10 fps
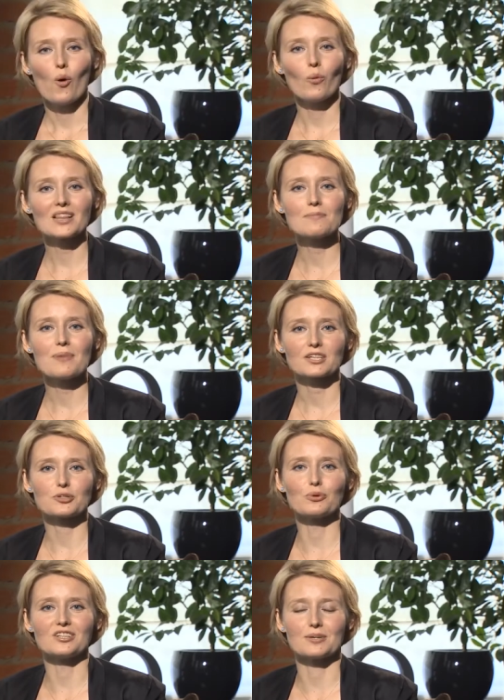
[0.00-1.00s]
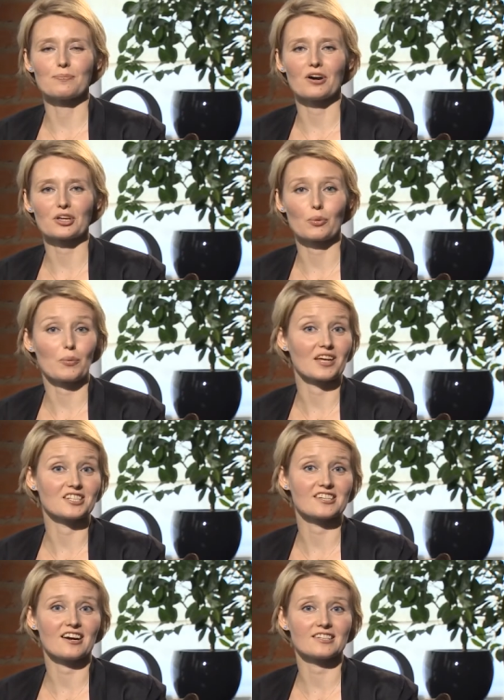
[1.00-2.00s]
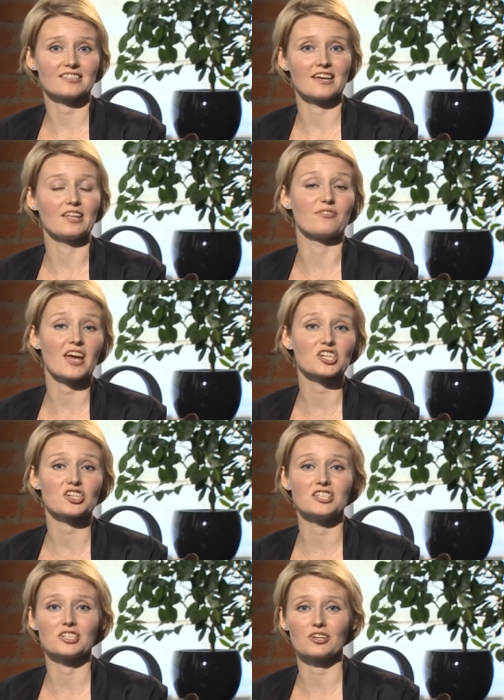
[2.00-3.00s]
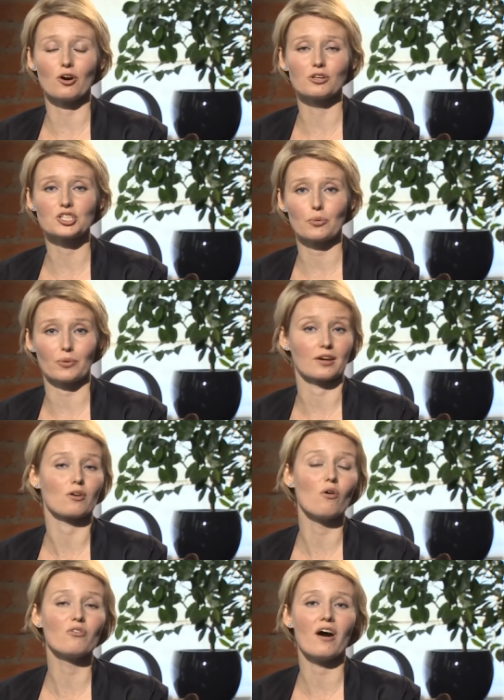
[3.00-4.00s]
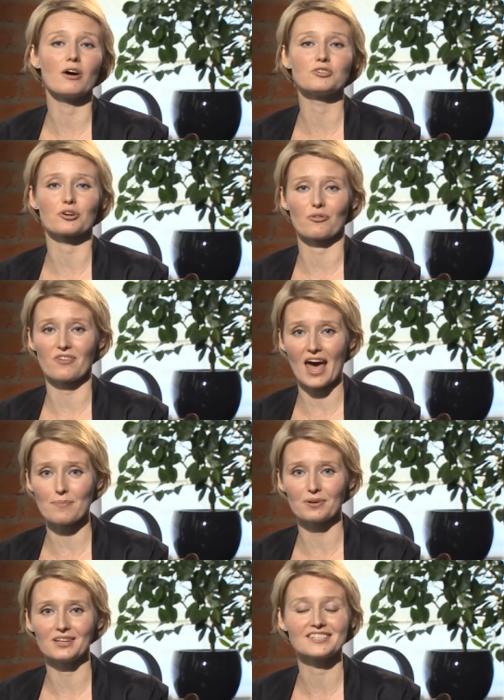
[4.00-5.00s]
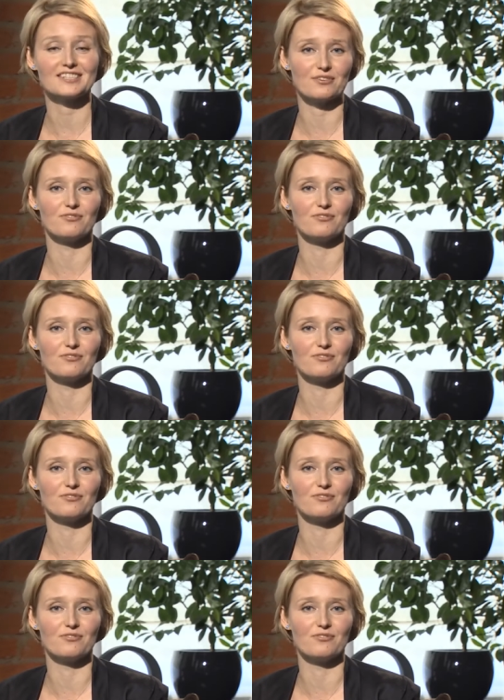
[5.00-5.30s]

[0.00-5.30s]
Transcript: Welcome back to Worlds Apart, where we are discussing innovation and technology with the co-founder of Apple, Steve